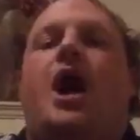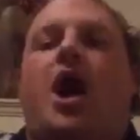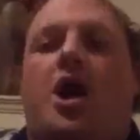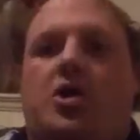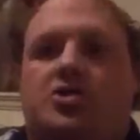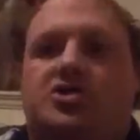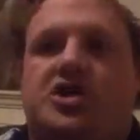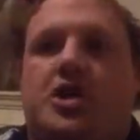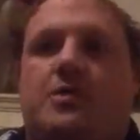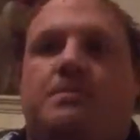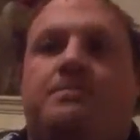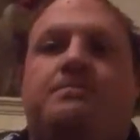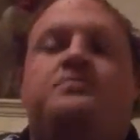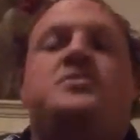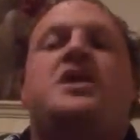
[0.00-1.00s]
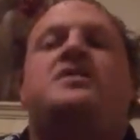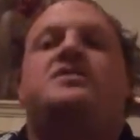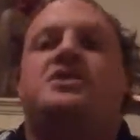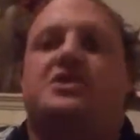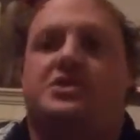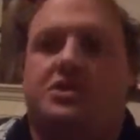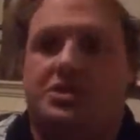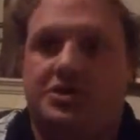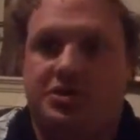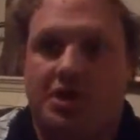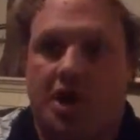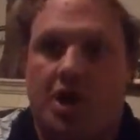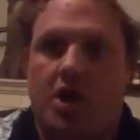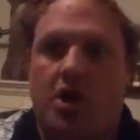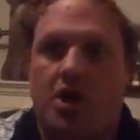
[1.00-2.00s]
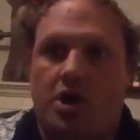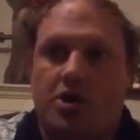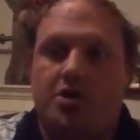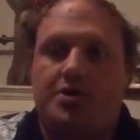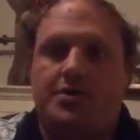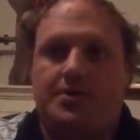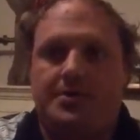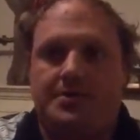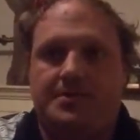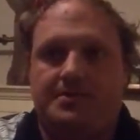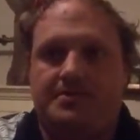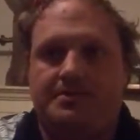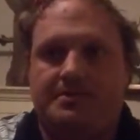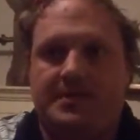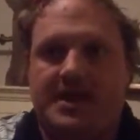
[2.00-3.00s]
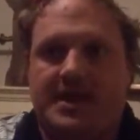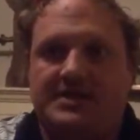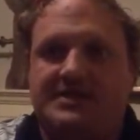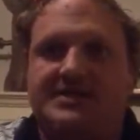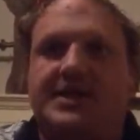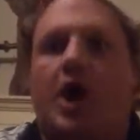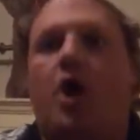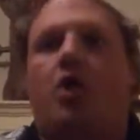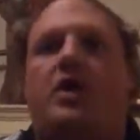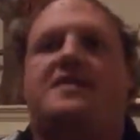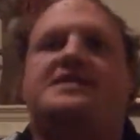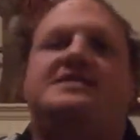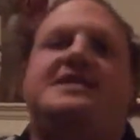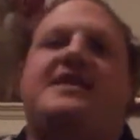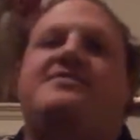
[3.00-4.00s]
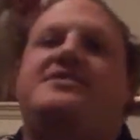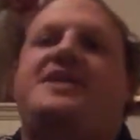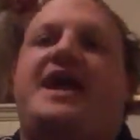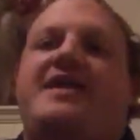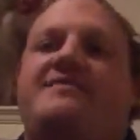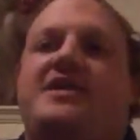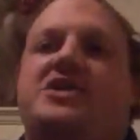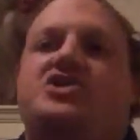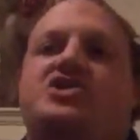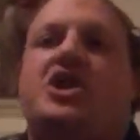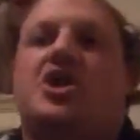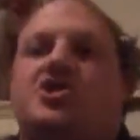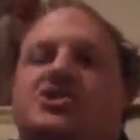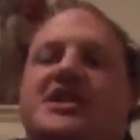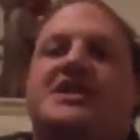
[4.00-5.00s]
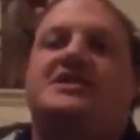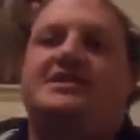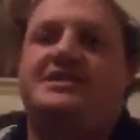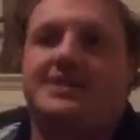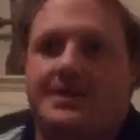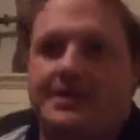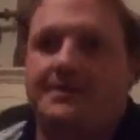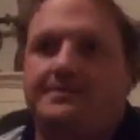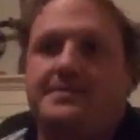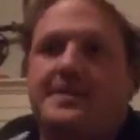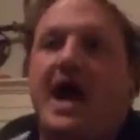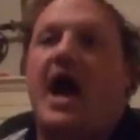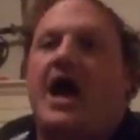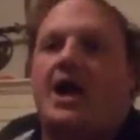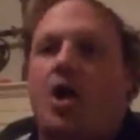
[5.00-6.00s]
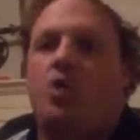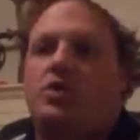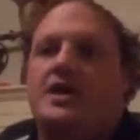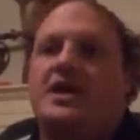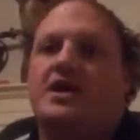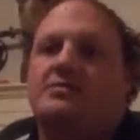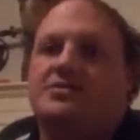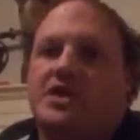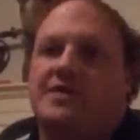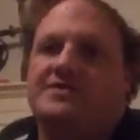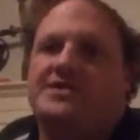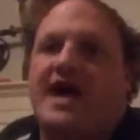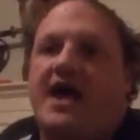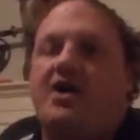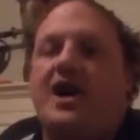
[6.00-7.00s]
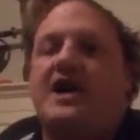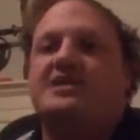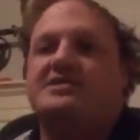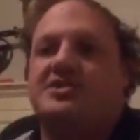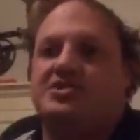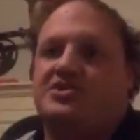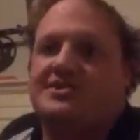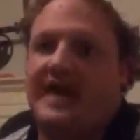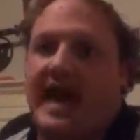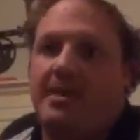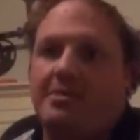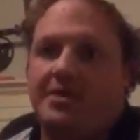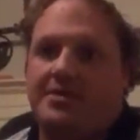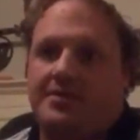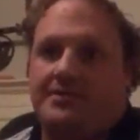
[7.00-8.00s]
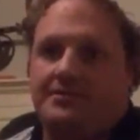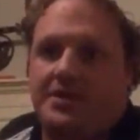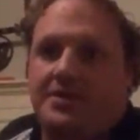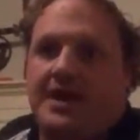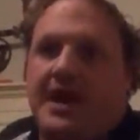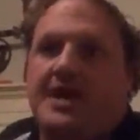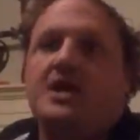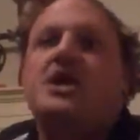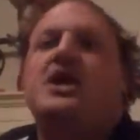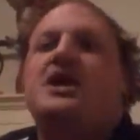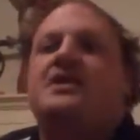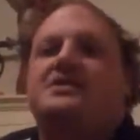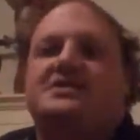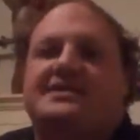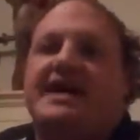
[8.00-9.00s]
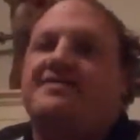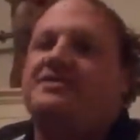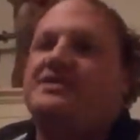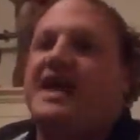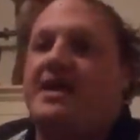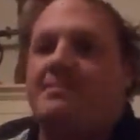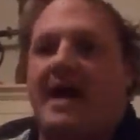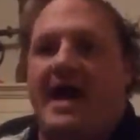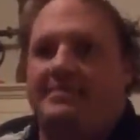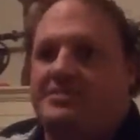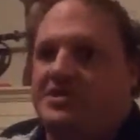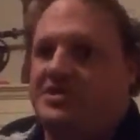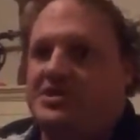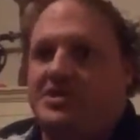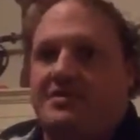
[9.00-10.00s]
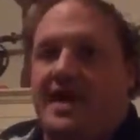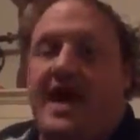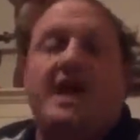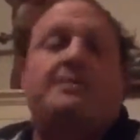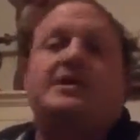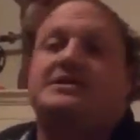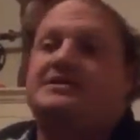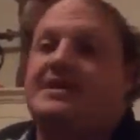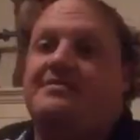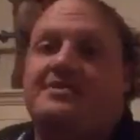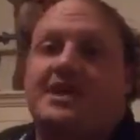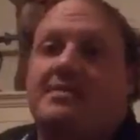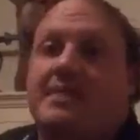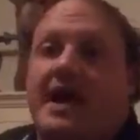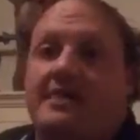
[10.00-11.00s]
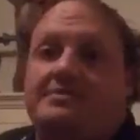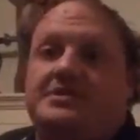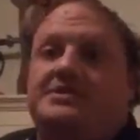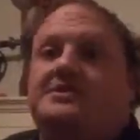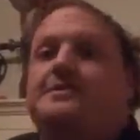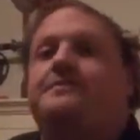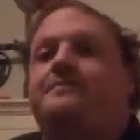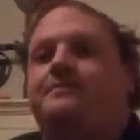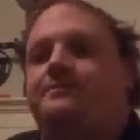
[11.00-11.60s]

Also, the heart and soul of the Seventh-day Adventist Church is to not only observe Saturday as their Sabbath, okay? The Seventh-day Baptists do that. I'm not Seventh-day Baptist.